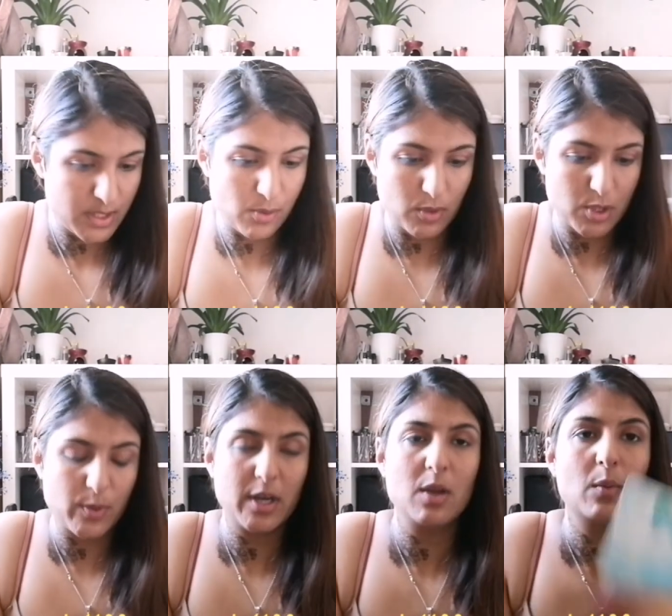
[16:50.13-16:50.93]
so what's
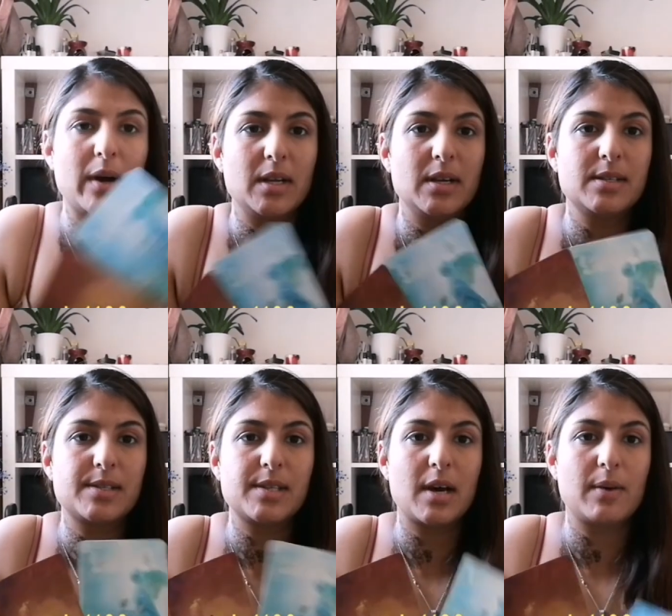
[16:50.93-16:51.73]
working well
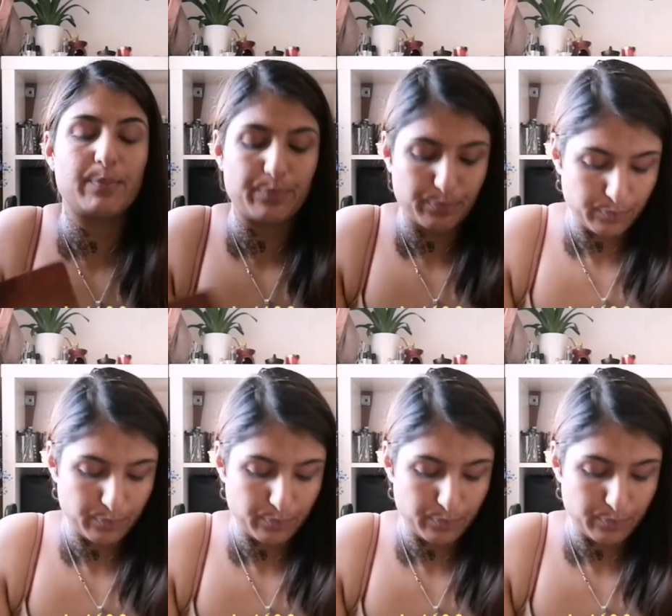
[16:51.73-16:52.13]
is that,